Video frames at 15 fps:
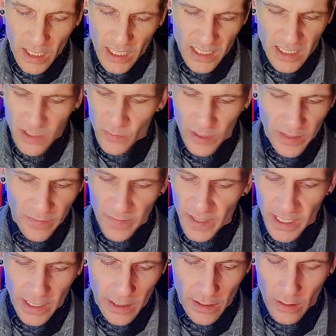It doesn't really
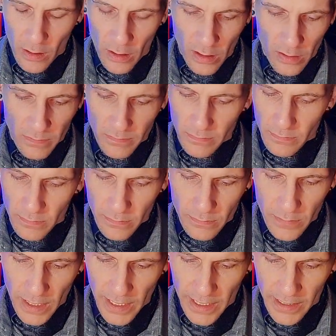fit in at all.
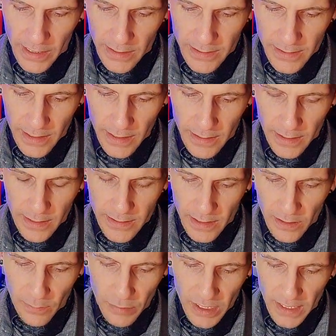And it's a
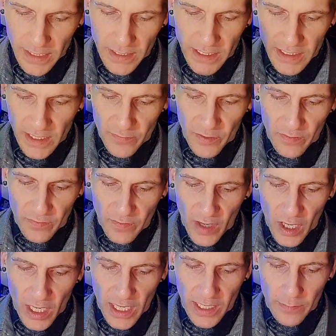completely different
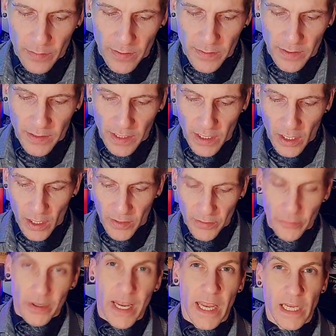vibe than the
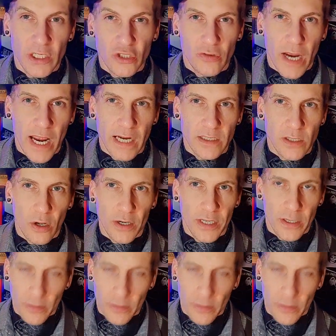other 8 tracks on